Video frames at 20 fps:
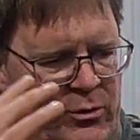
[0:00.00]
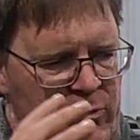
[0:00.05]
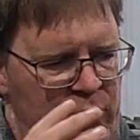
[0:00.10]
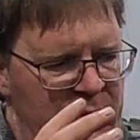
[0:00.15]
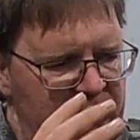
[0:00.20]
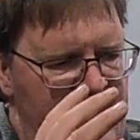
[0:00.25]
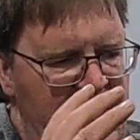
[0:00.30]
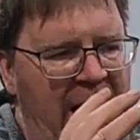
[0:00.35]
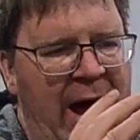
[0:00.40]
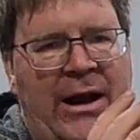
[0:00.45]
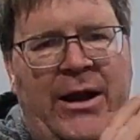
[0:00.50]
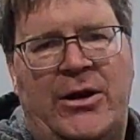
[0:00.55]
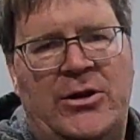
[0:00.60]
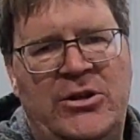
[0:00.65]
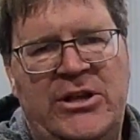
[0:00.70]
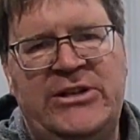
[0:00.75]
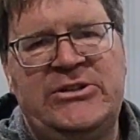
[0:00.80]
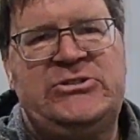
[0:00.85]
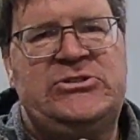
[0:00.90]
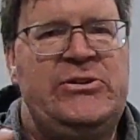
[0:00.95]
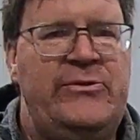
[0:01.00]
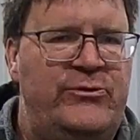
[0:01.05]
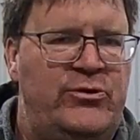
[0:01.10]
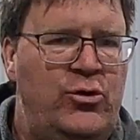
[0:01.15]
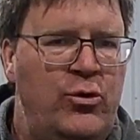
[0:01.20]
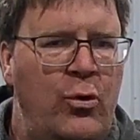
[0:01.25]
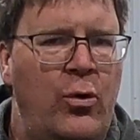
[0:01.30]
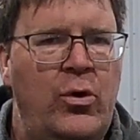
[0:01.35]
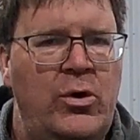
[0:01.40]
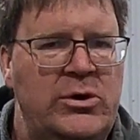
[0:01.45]
We've got our list of
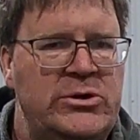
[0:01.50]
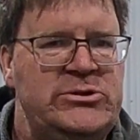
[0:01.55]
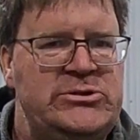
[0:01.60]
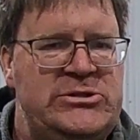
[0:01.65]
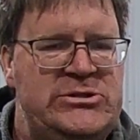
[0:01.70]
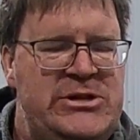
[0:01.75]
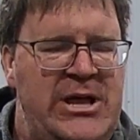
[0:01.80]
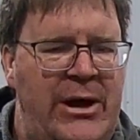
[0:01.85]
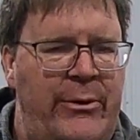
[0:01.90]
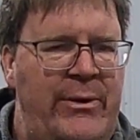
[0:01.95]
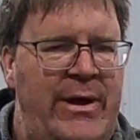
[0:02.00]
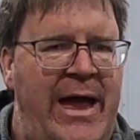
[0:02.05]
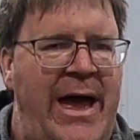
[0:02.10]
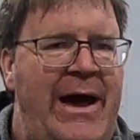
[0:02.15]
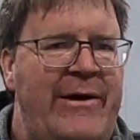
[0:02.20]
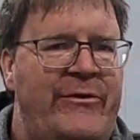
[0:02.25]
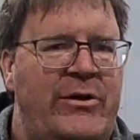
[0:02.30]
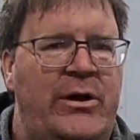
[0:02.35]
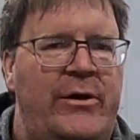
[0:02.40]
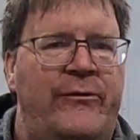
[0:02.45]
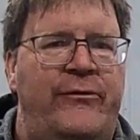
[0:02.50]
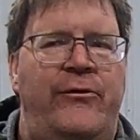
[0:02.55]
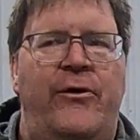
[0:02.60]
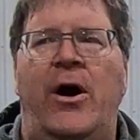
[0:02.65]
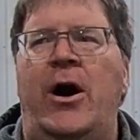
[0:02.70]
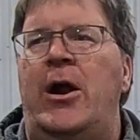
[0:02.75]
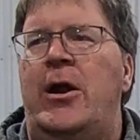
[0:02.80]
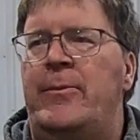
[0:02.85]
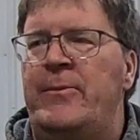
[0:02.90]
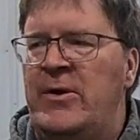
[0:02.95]
tools that we have on our
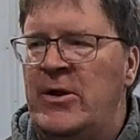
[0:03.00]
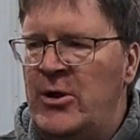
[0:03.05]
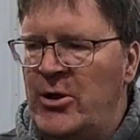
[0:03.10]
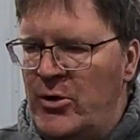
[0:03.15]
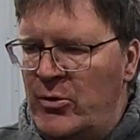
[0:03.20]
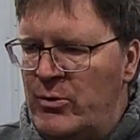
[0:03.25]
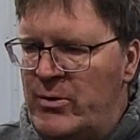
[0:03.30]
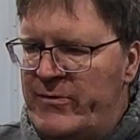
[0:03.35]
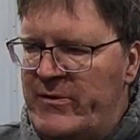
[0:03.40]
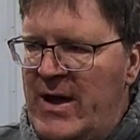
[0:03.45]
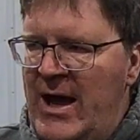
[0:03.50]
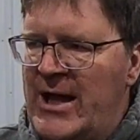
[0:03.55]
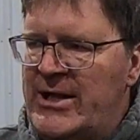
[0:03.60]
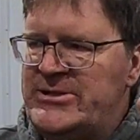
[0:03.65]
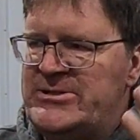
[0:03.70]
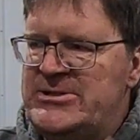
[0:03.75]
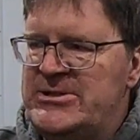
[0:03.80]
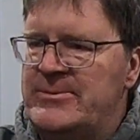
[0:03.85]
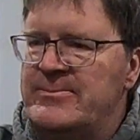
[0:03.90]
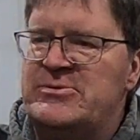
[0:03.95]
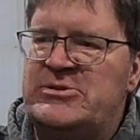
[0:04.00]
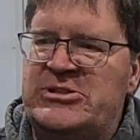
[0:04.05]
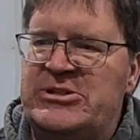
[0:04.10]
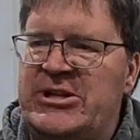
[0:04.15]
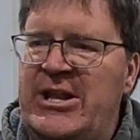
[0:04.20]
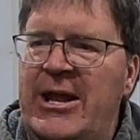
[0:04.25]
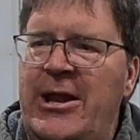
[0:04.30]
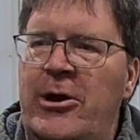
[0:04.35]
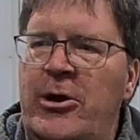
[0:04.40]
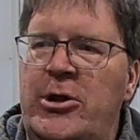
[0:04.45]
farm. We've got some
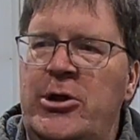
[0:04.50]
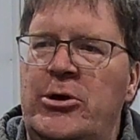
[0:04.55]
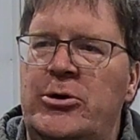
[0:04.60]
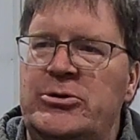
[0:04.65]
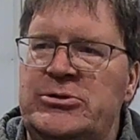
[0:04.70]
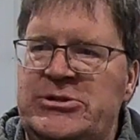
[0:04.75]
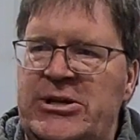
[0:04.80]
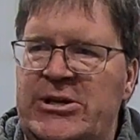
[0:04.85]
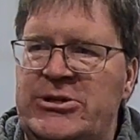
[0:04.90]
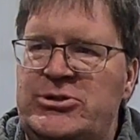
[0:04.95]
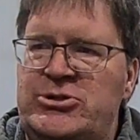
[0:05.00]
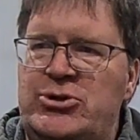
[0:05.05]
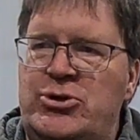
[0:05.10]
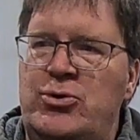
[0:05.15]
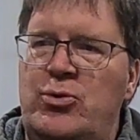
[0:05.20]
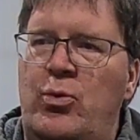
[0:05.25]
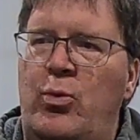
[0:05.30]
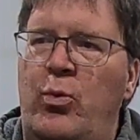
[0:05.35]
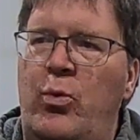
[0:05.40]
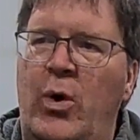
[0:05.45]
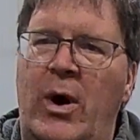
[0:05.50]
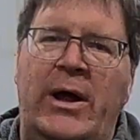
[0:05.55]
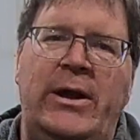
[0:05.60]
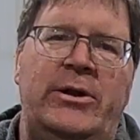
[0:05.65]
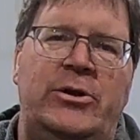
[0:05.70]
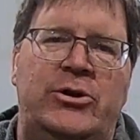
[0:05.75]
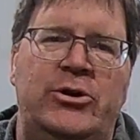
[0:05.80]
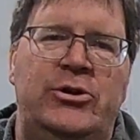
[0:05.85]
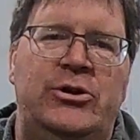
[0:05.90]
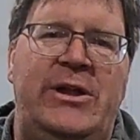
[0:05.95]
scenarios as to
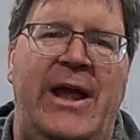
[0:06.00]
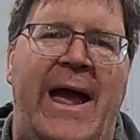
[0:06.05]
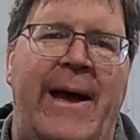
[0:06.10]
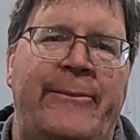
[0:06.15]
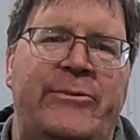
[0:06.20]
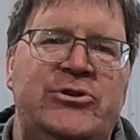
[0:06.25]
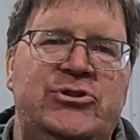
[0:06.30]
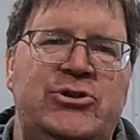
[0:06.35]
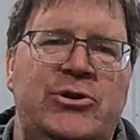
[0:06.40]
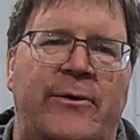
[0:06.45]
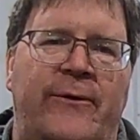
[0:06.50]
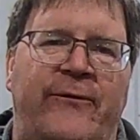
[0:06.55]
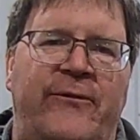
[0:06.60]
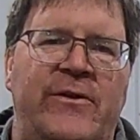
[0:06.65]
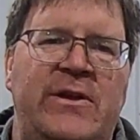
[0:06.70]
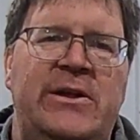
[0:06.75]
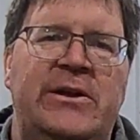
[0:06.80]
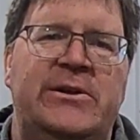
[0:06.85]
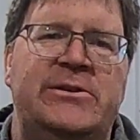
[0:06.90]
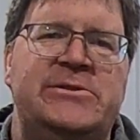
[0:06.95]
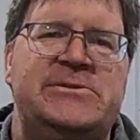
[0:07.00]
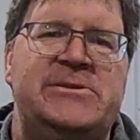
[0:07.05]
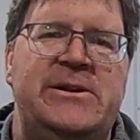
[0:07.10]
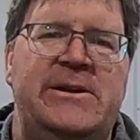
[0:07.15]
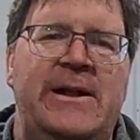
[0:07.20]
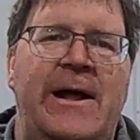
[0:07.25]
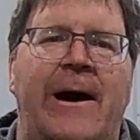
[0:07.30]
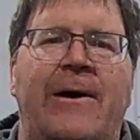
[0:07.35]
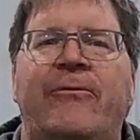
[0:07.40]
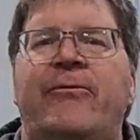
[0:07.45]
what could damage your fields
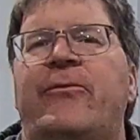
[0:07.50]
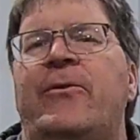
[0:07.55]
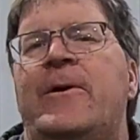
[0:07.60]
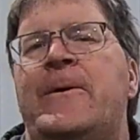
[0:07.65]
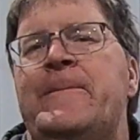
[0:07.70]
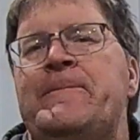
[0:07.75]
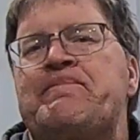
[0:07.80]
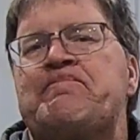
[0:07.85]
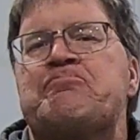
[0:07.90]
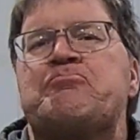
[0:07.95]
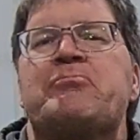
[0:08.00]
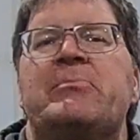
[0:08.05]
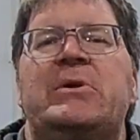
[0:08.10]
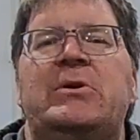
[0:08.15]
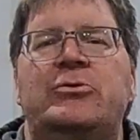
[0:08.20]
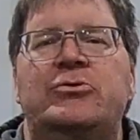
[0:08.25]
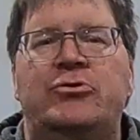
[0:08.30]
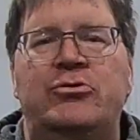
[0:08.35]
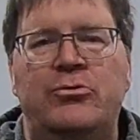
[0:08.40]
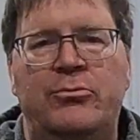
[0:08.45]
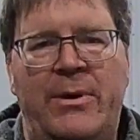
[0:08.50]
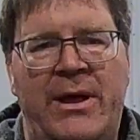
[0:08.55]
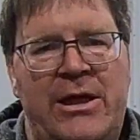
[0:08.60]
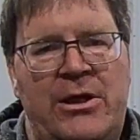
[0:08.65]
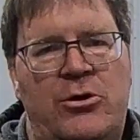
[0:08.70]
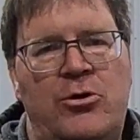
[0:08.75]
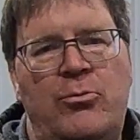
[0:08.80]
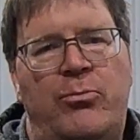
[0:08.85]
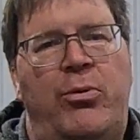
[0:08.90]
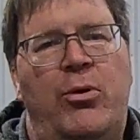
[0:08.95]
enough to
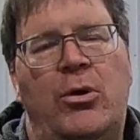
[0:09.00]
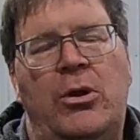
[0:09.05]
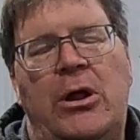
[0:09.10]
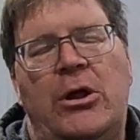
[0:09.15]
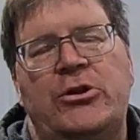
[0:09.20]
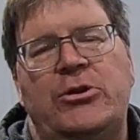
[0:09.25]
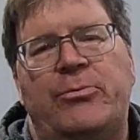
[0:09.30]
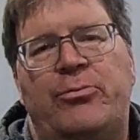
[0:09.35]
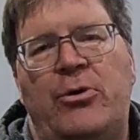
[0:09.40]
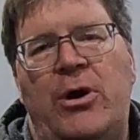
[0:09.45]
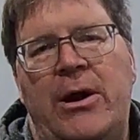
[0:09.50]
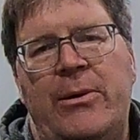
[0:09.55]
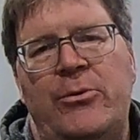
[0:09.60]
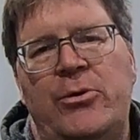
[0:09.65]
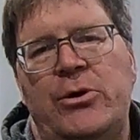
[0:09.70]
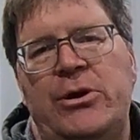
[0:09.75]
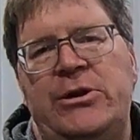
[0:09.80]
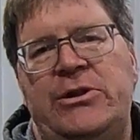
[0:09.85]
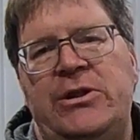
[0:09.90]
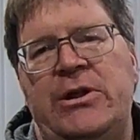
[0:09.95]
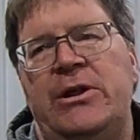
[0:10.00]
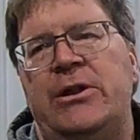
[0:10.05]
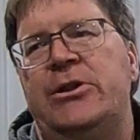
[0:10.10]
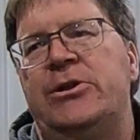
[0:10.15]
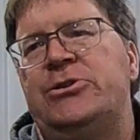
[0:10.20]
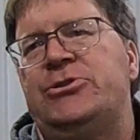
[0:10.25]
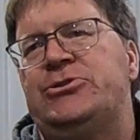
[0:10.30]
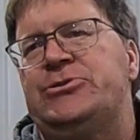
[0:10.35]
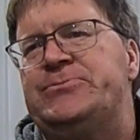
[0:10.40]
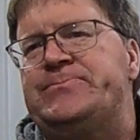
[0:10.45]
make you pull out the primary
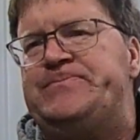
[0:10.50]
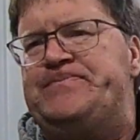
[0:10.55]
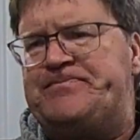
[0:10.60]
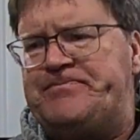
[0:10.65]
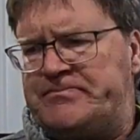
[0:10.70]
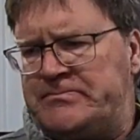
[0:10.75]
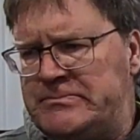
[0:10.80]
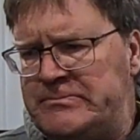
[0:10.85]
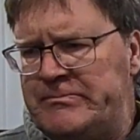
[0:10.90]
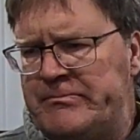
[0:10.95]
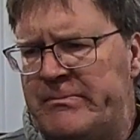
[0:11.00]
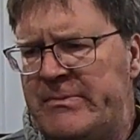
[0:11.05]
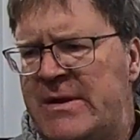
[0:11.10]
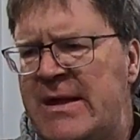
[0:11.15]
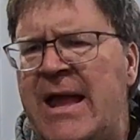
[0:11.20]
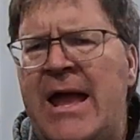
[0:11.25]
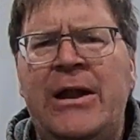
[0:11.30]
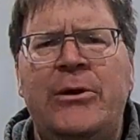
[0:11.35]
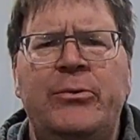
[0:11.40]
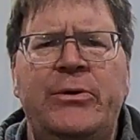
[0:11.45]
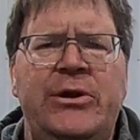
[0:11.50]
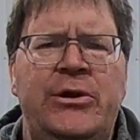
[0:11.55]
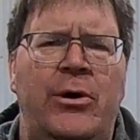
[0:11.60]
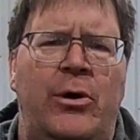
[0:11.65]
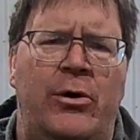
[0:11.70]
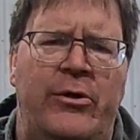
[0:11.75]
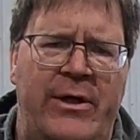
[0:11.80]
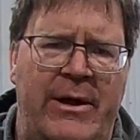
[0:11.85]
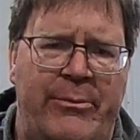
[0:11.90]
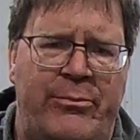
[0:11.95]
tillage. And we
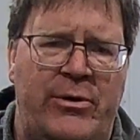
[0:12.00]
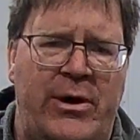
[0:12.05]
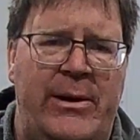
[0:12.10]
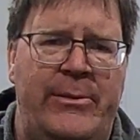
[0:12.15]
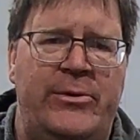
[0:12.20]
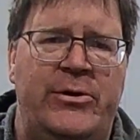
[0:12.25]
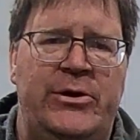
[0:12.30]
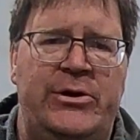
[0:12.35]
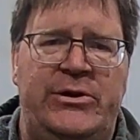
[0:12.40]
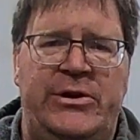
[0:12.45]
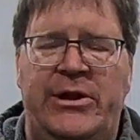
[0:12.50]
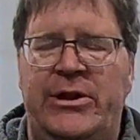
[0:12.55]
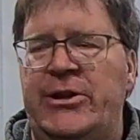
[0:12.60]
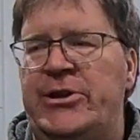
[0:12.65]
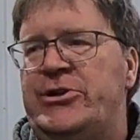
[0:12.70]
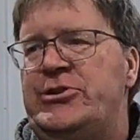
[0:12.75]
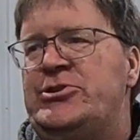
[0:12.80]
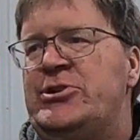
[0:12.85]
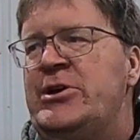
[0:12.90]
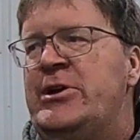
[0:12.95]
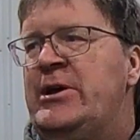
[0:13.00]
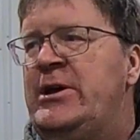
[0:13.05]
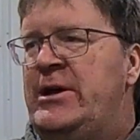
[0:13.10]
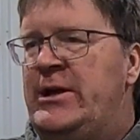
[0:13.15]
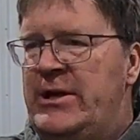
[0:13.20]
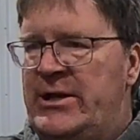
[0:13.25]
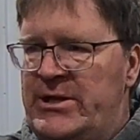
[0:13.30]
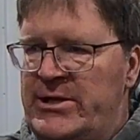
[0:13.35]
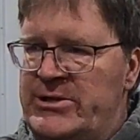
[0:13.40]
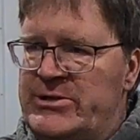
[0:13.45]
know that primary tillage
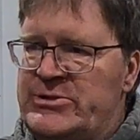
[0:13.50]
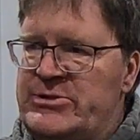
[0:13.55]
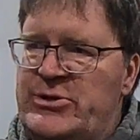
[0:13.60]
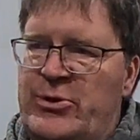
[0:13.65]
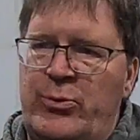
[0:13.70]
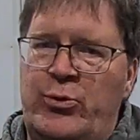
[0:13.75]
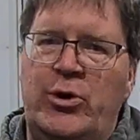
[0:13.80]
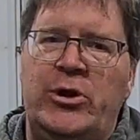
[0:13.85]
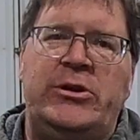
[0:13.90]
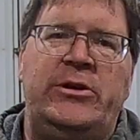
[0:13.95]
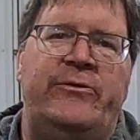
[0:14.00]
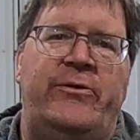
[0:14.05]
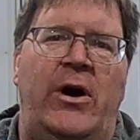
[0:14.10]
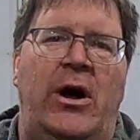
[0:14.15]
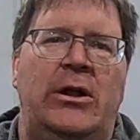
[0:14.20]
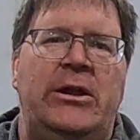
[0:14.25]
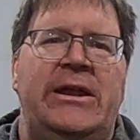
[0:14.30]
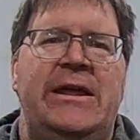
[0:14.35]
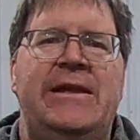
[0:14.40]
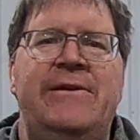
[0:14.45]
is the root of all